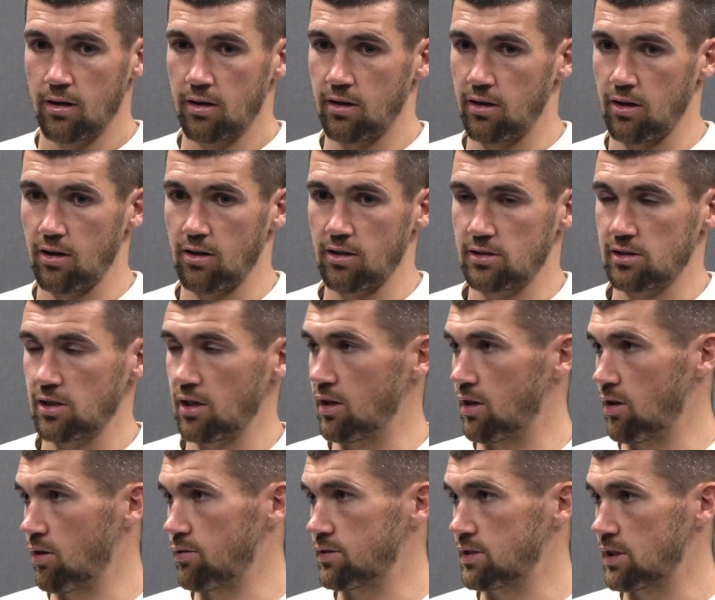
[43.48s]
You know, it's
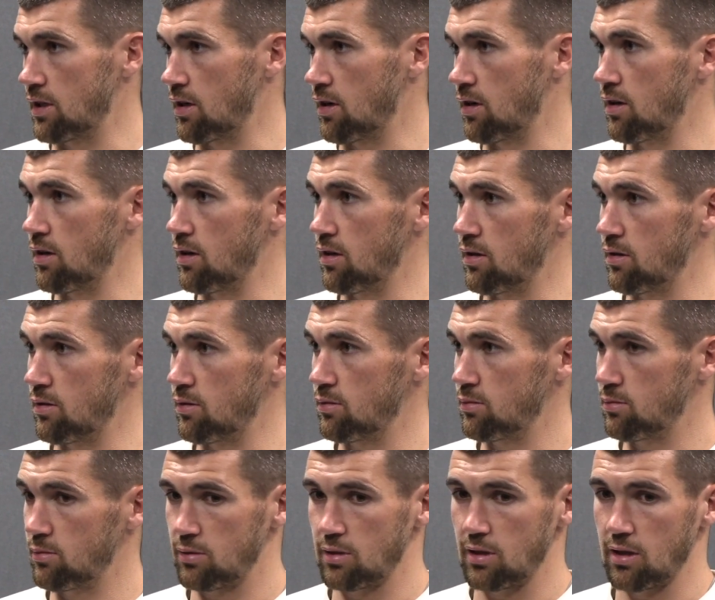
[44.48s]
only obviously going
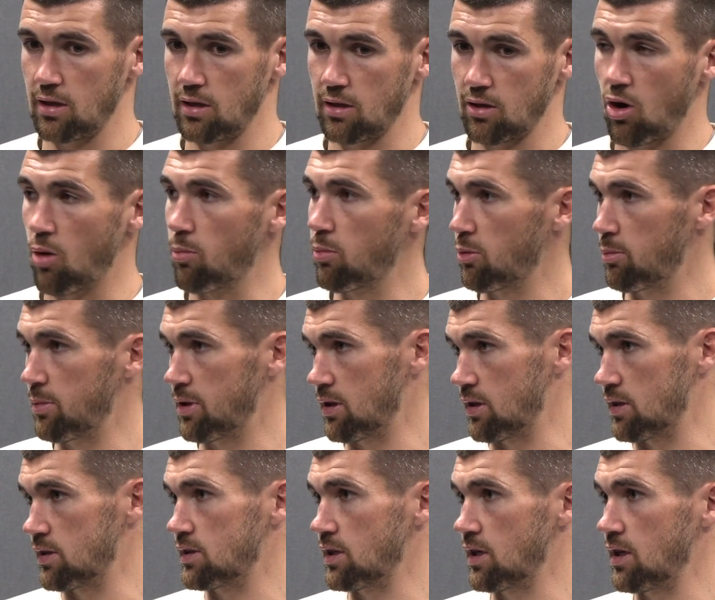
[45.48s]
to
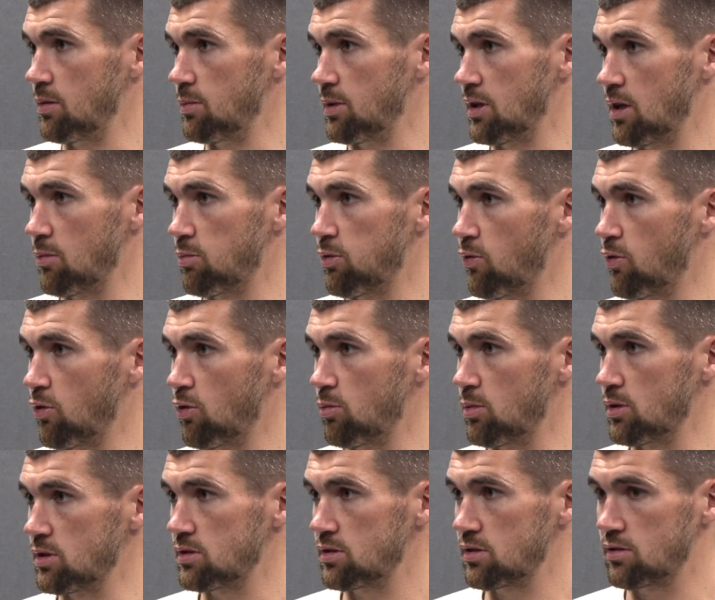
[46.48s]
compliment the team and their
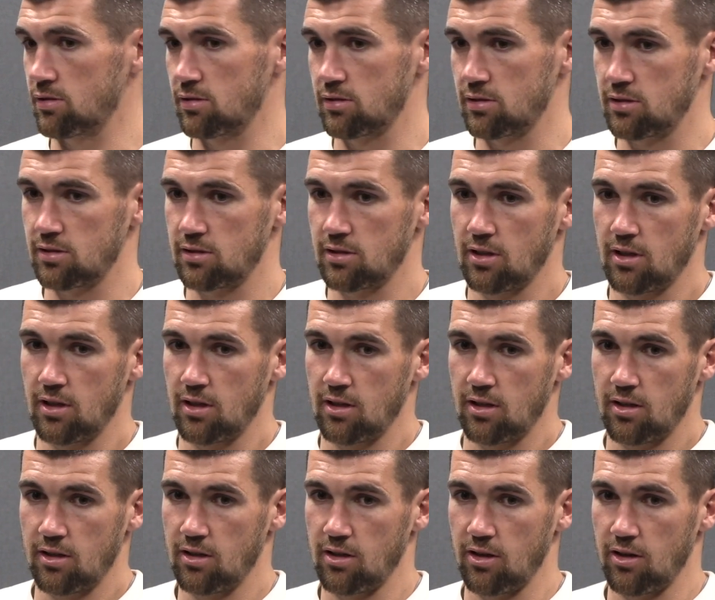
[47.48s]
performance because,
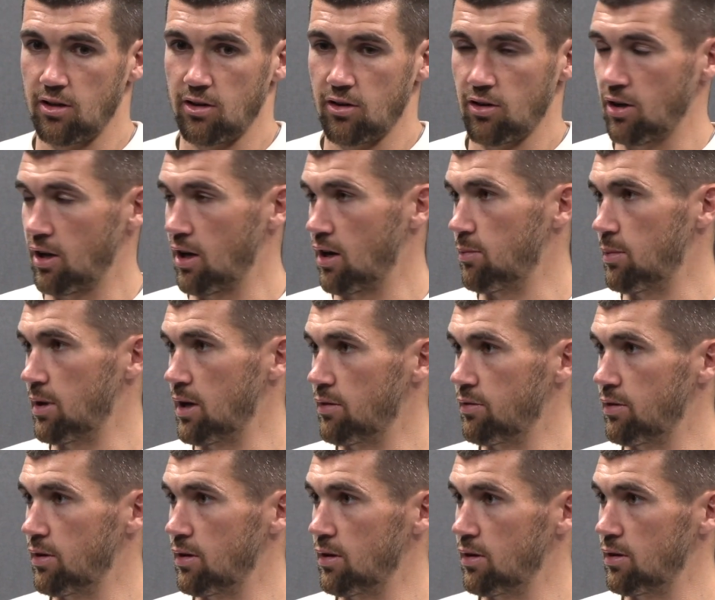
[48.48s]
you know, you're not going to
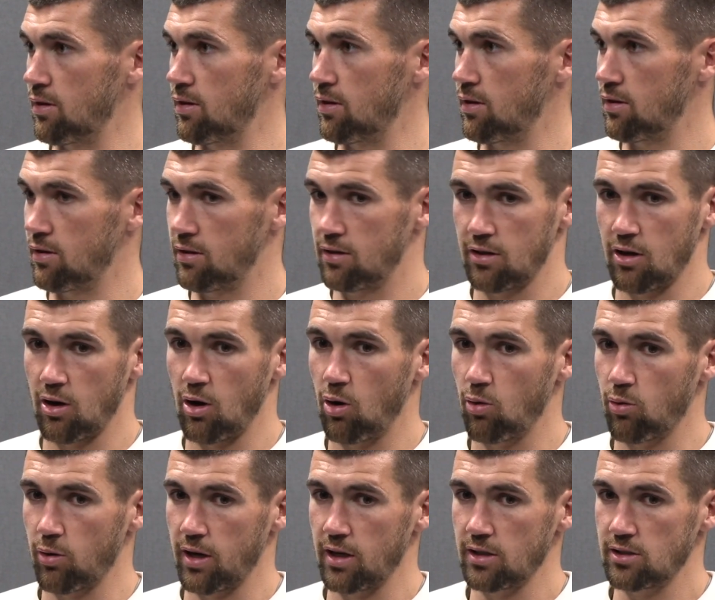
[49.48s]
have a, you know,
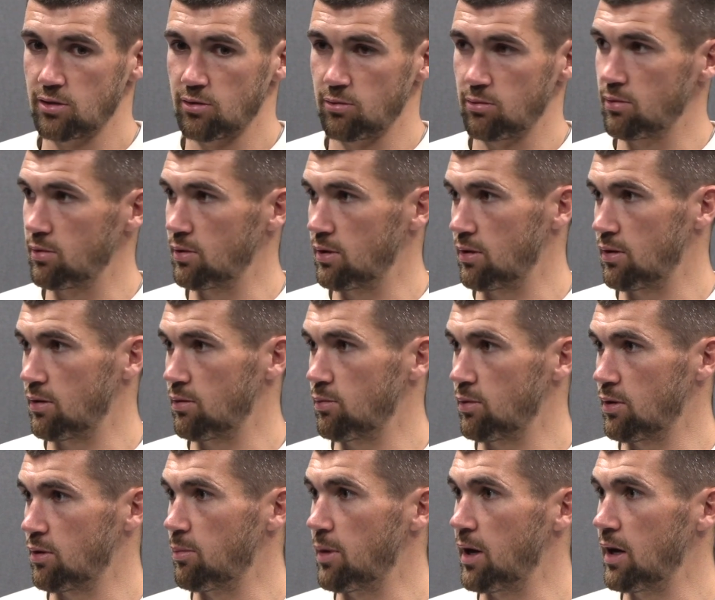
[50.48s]
whole nation
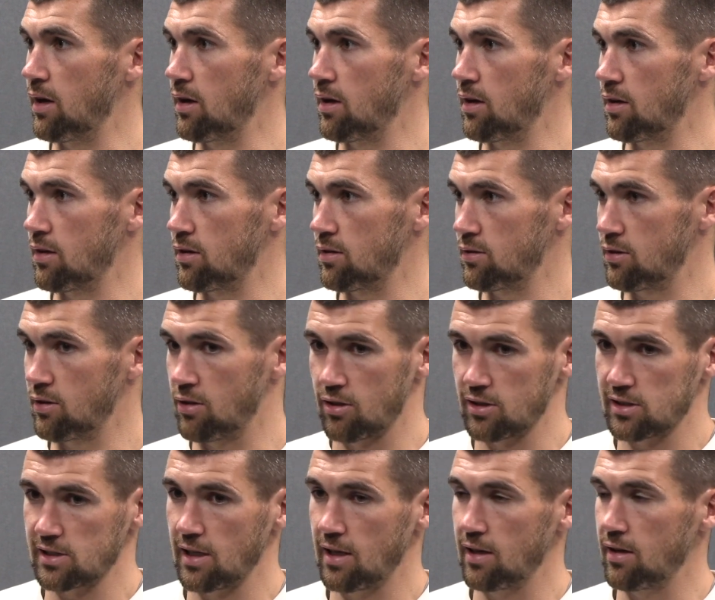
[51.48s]
with the media, you know,
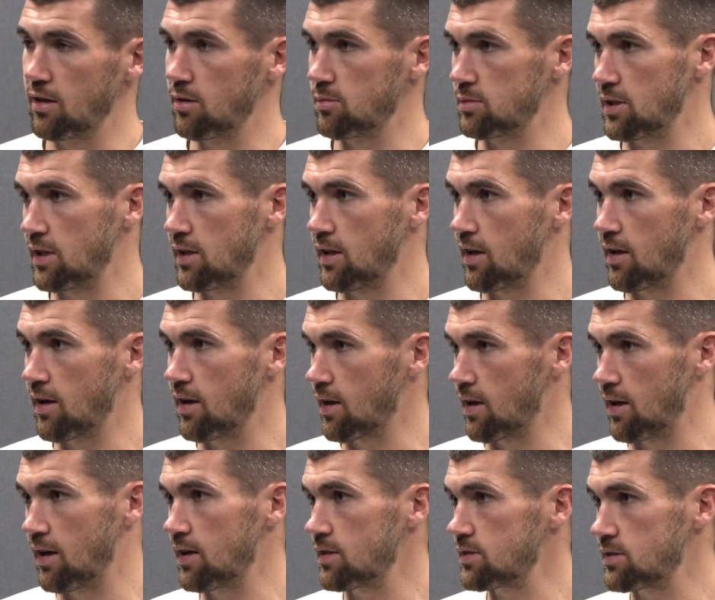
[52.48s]
slating them saying they can't
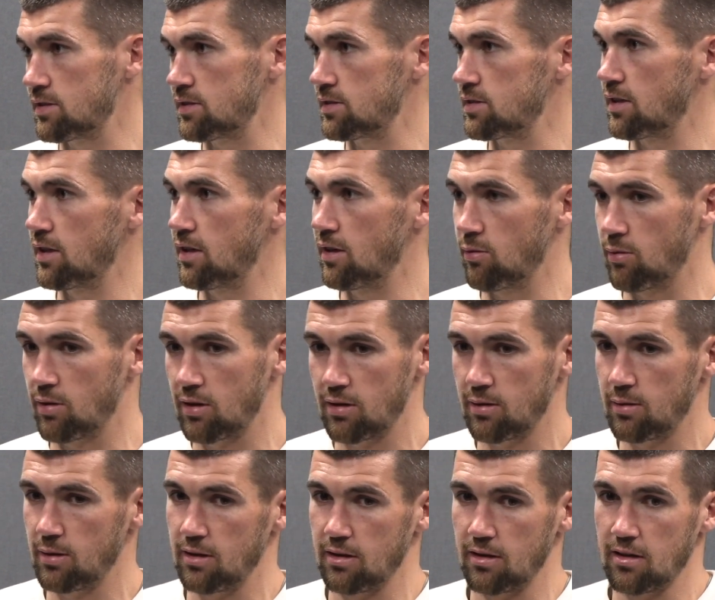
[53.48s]
get access to
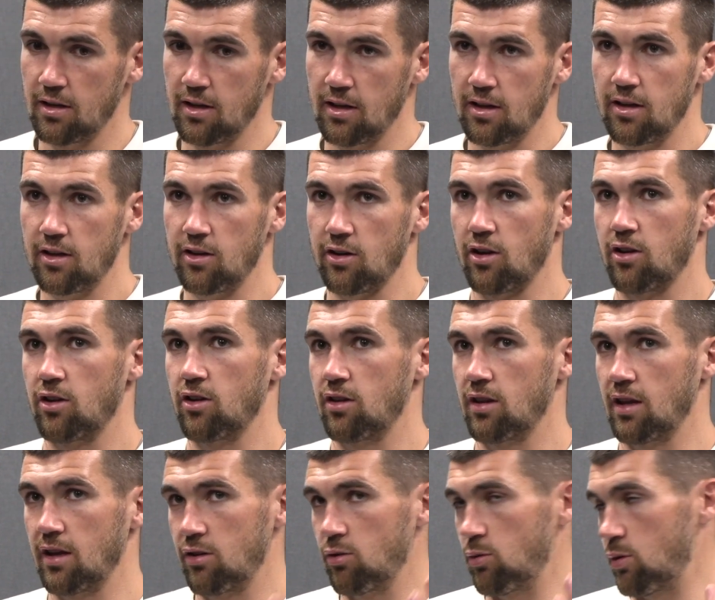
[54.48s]
anyone. And, you know,
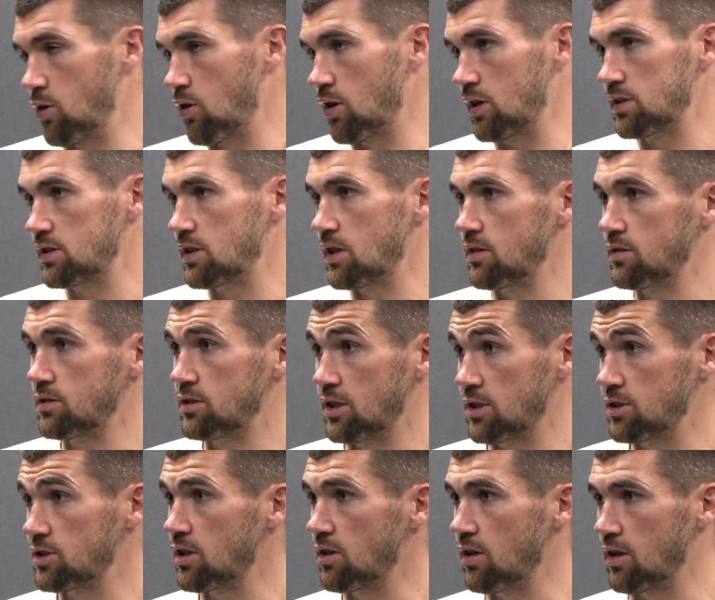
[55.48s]
they do a nice
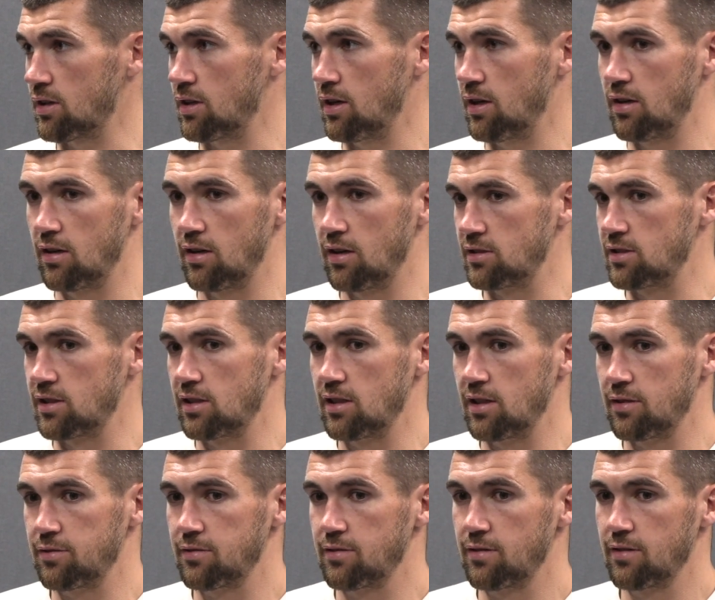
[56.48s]
gesture like that and it's
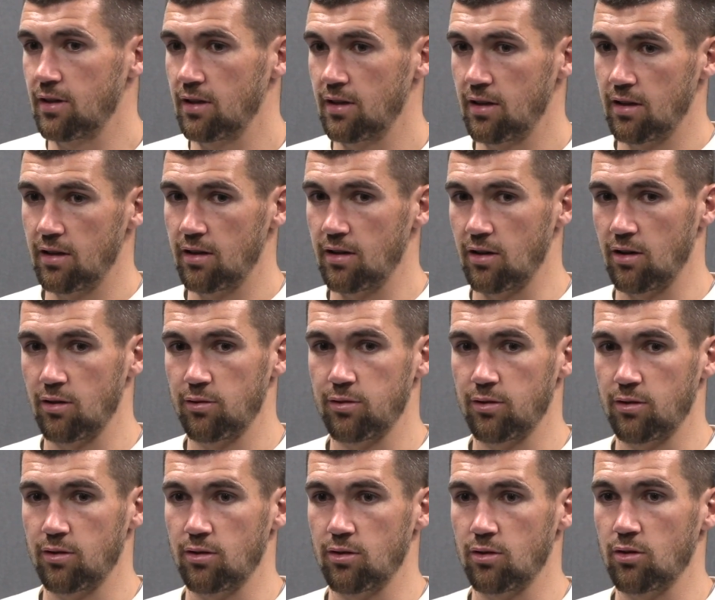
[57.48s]
enough you know,
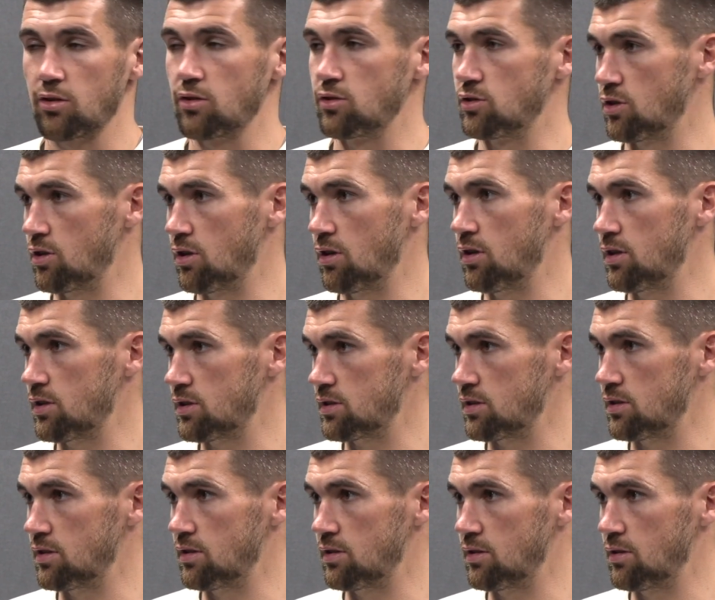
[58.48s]
for all the journalists
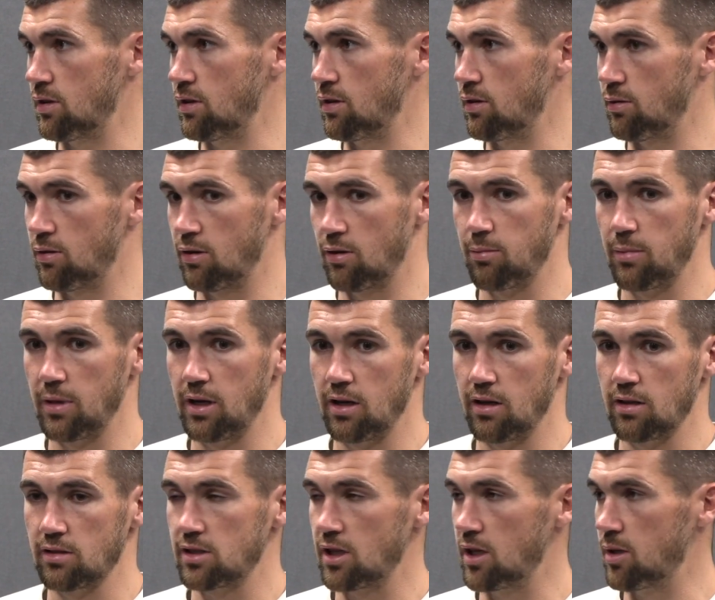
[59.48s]
and the
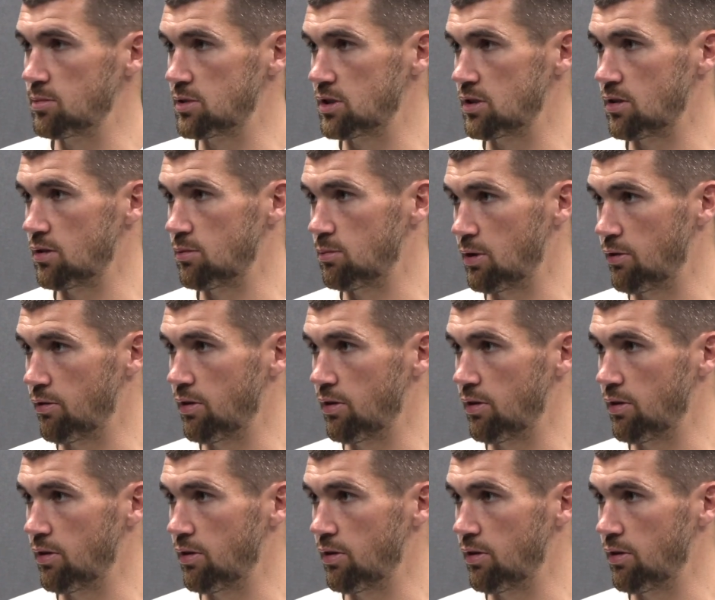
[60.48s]
media teams to be